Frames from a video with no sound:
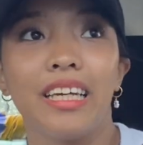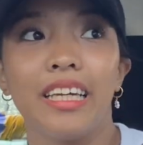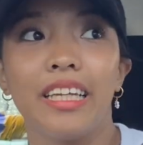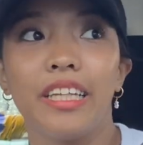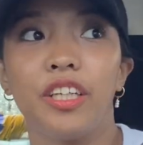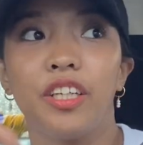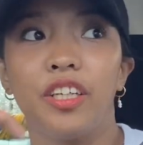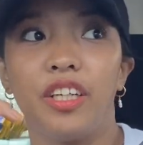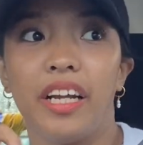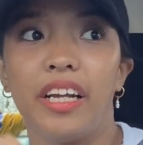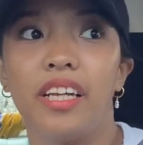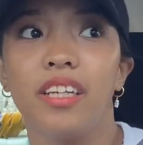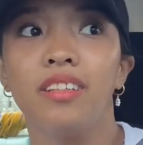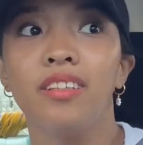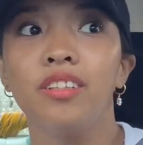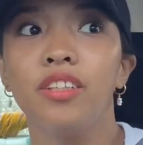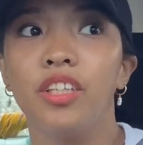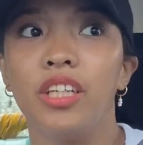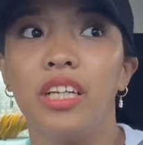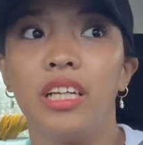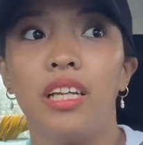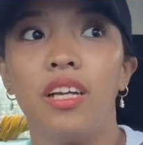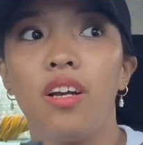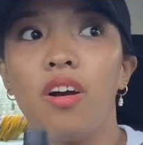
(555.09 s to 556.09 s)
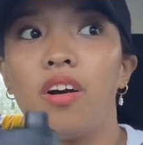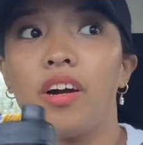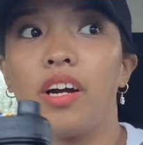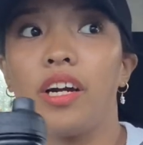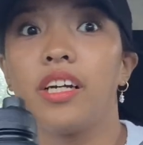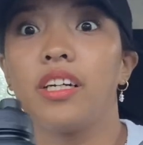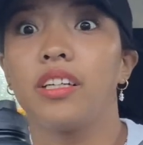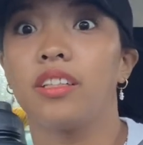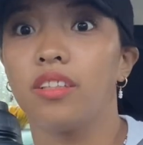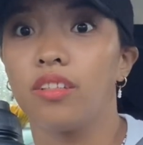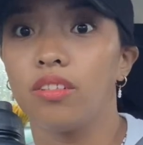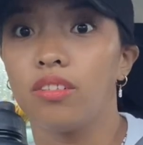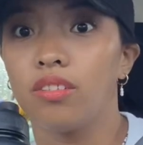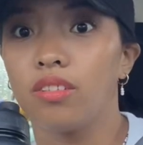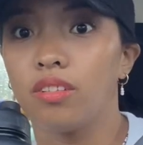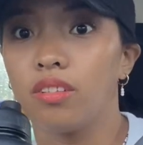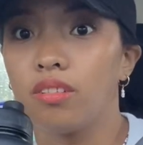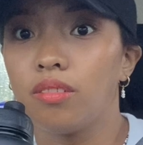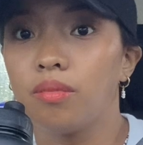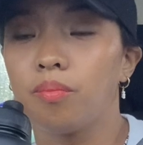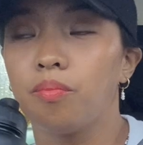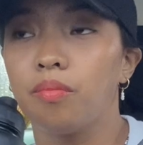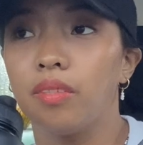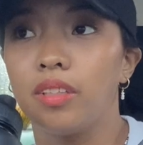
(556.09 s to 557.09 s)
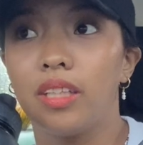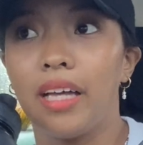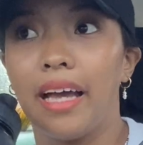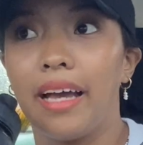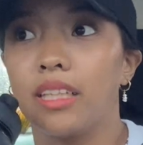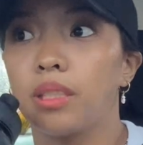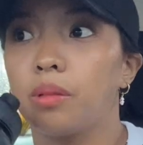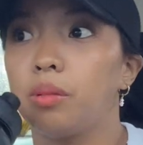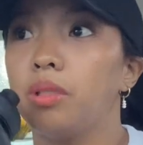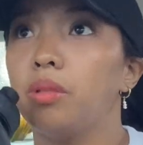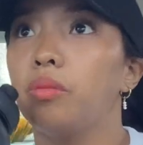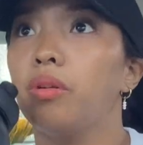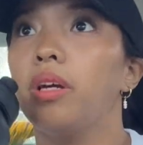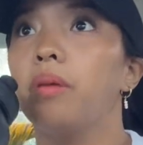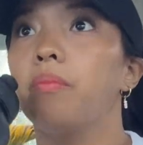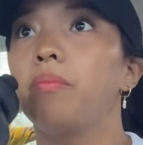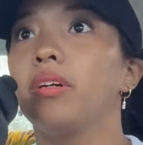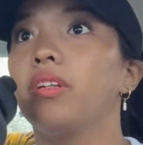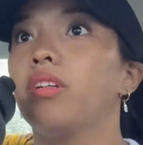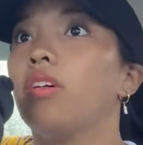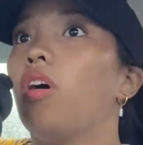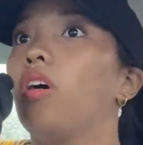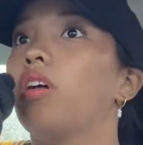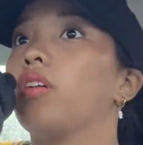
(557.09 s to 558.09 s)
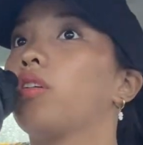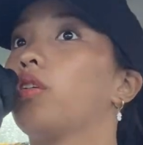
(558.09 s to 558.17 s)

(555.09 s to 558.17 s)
It rained really hard in the expressway, but all